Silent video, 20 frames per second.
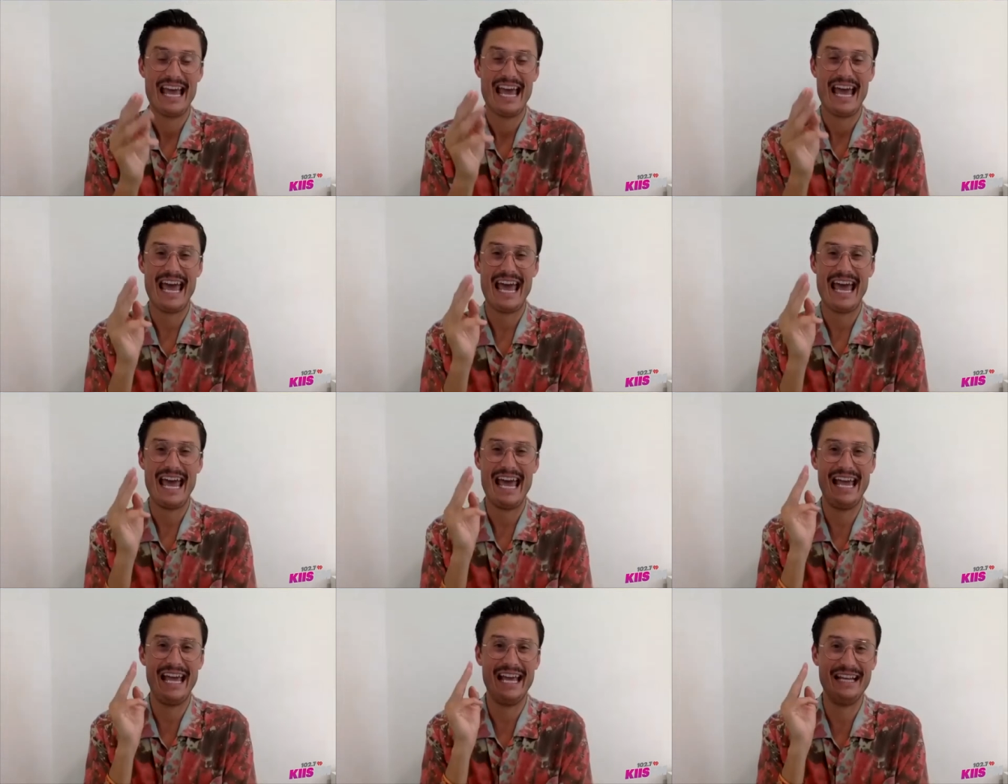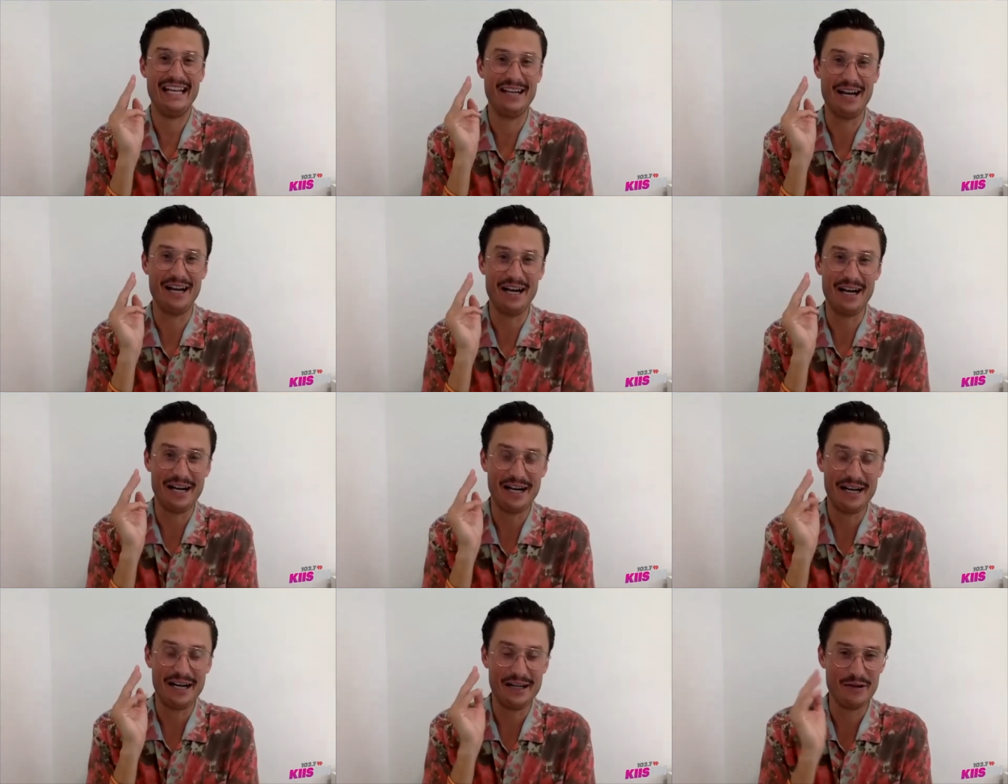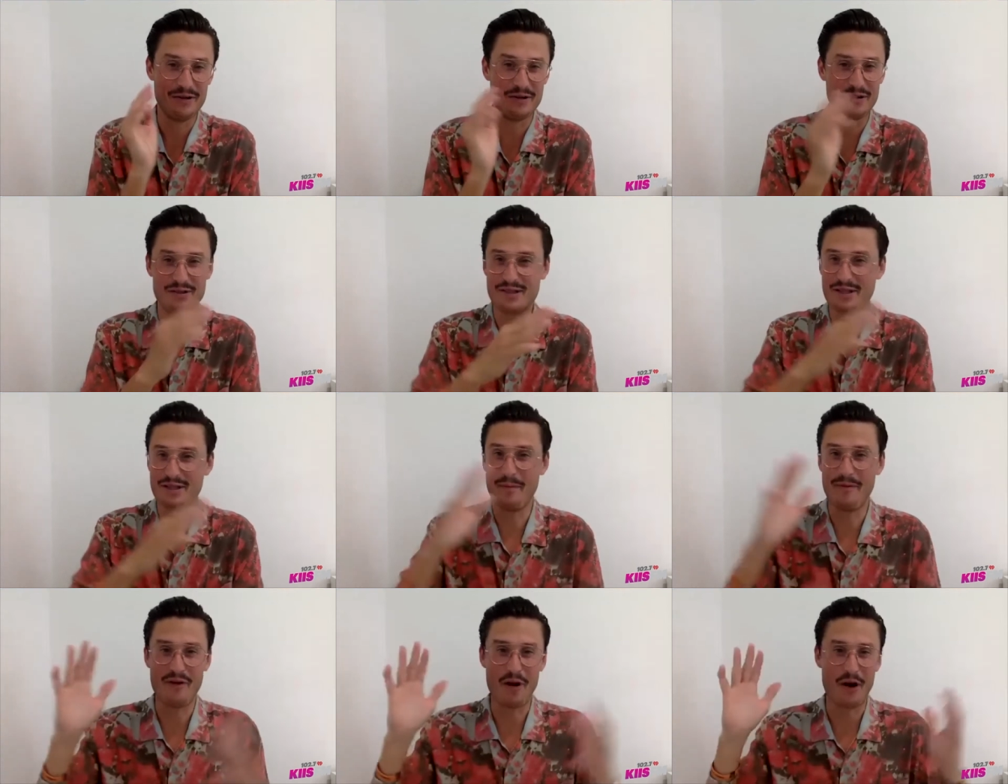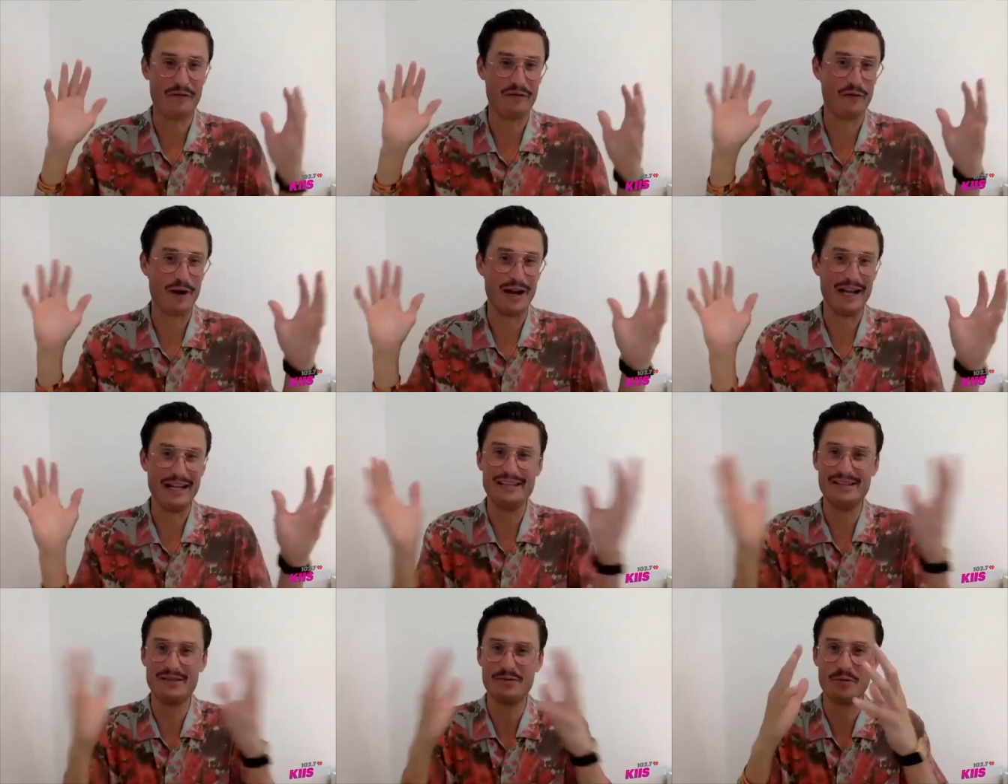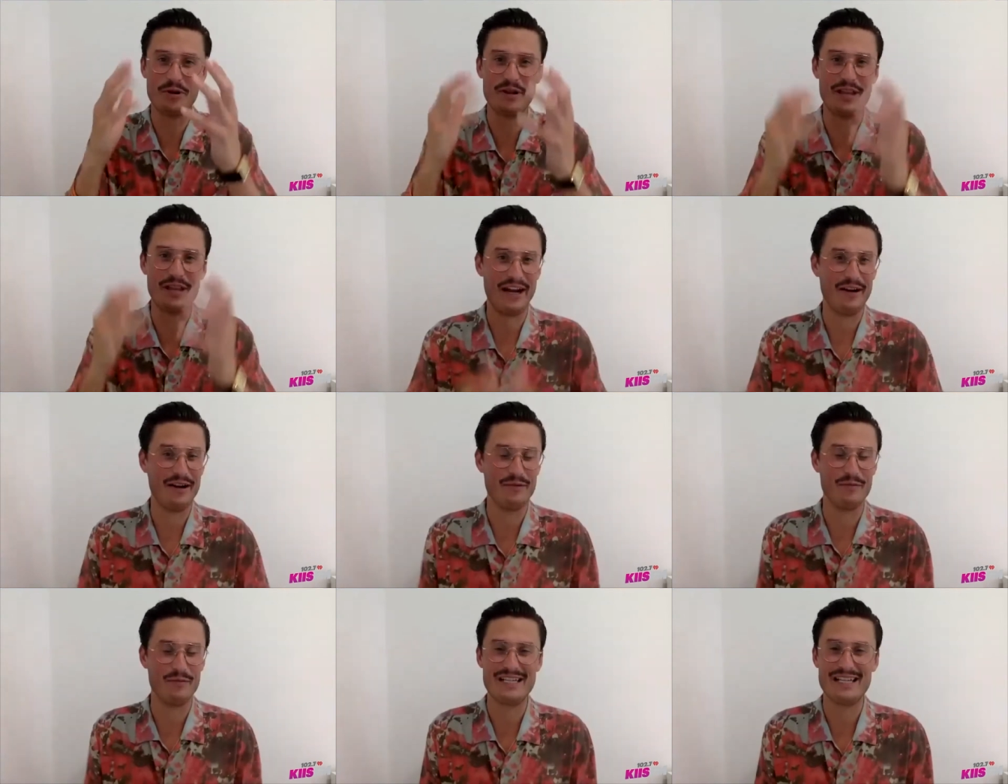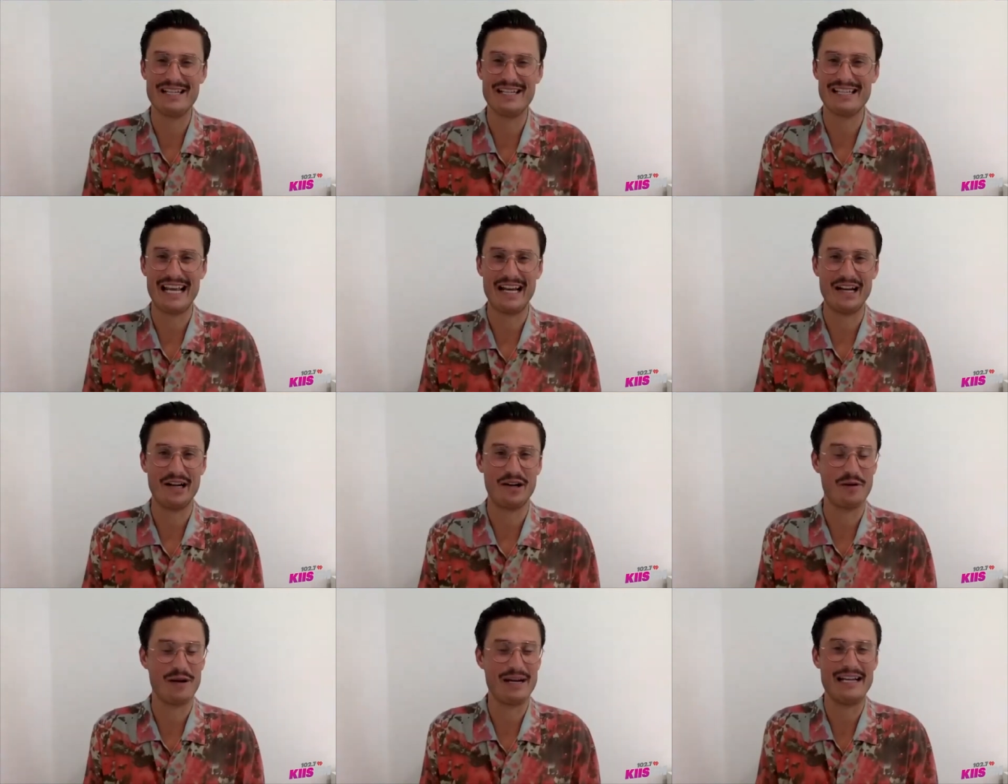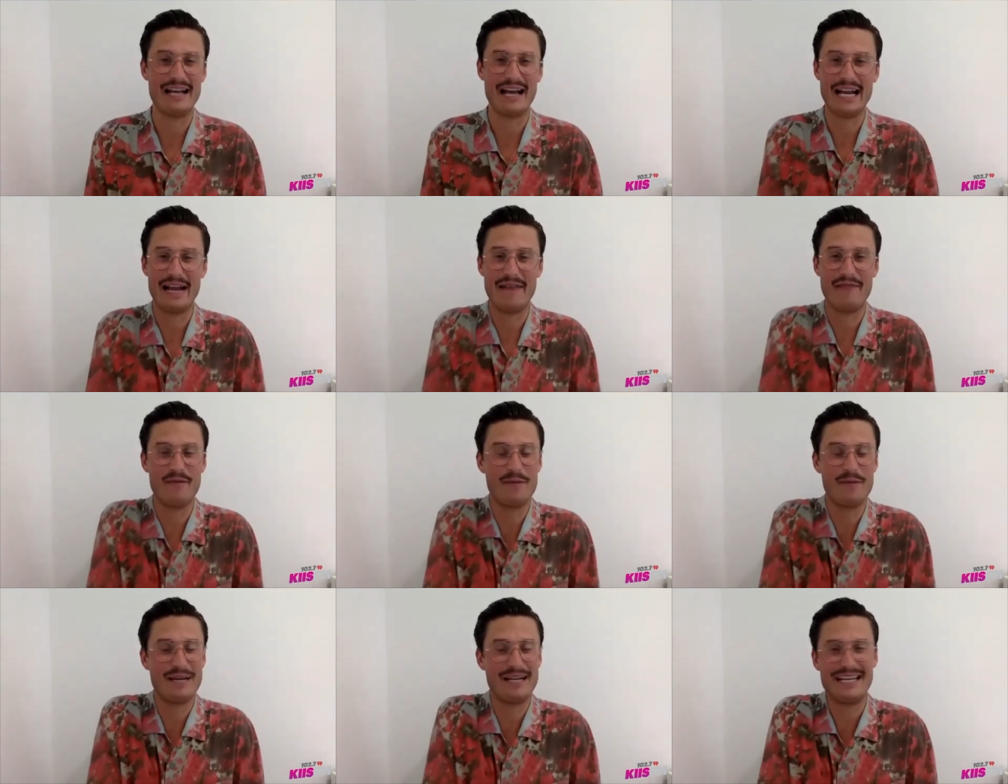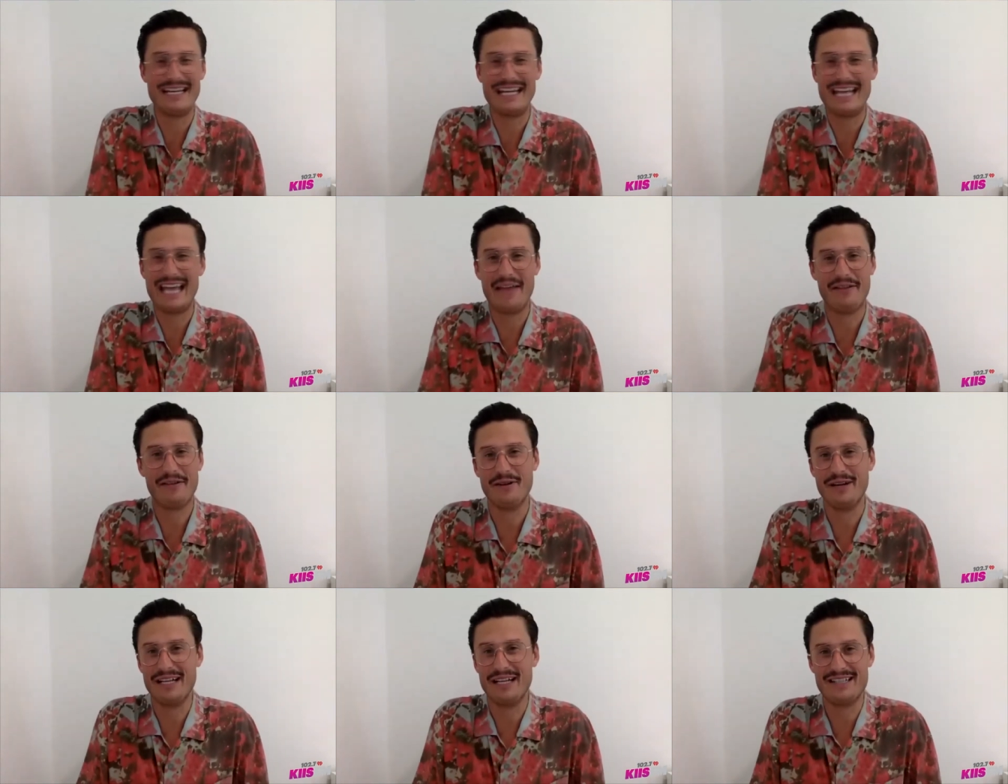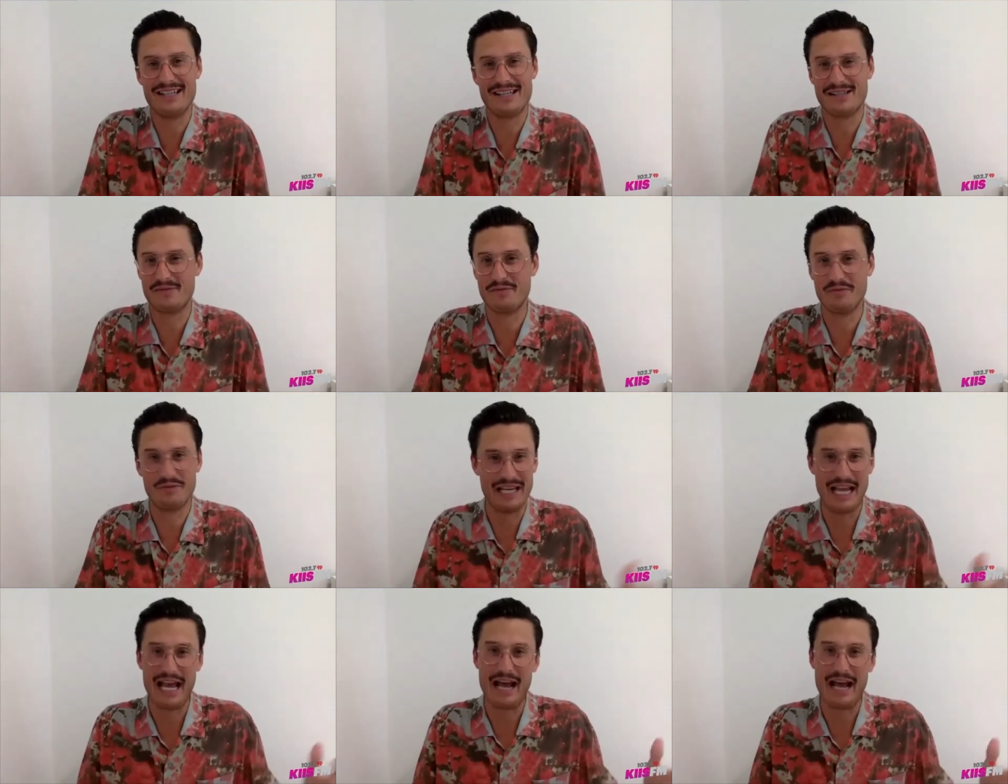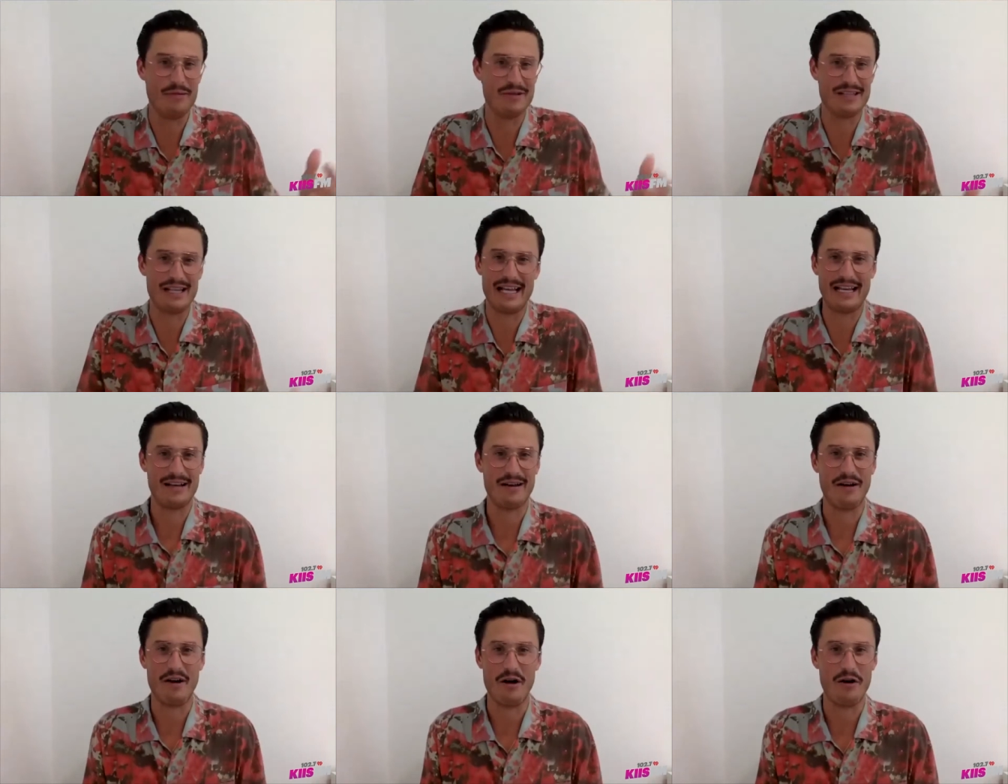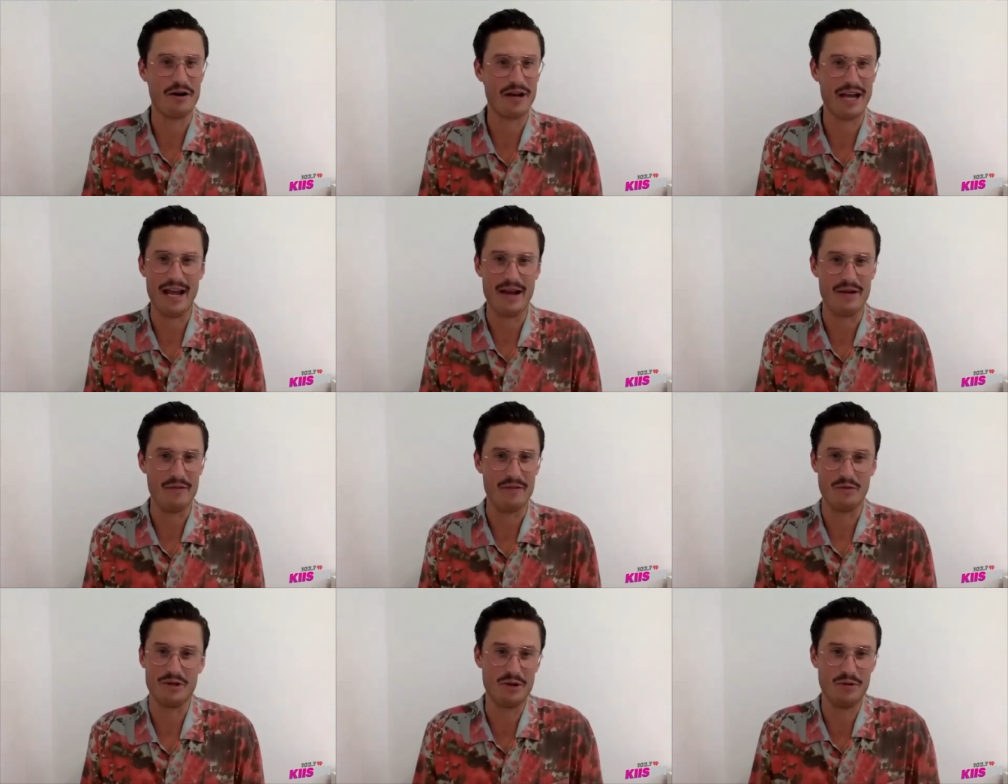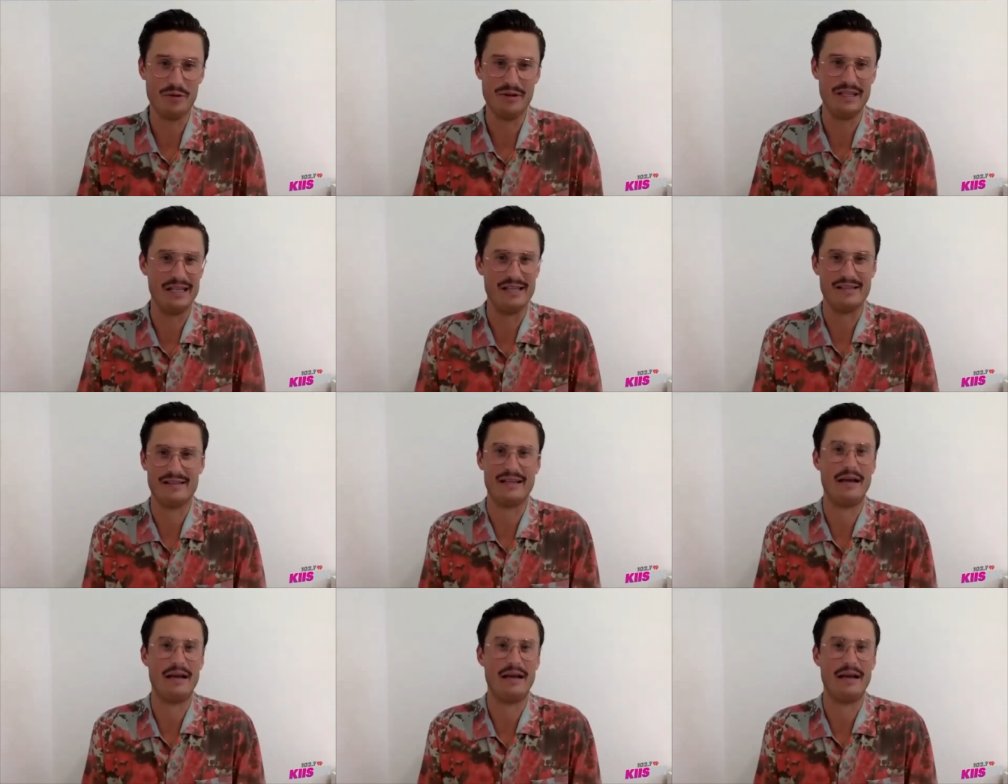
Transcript: And uh, some of our friends were there, and we just had a great night, everybody together. And just, yeah, it was like, okay, we're doing this.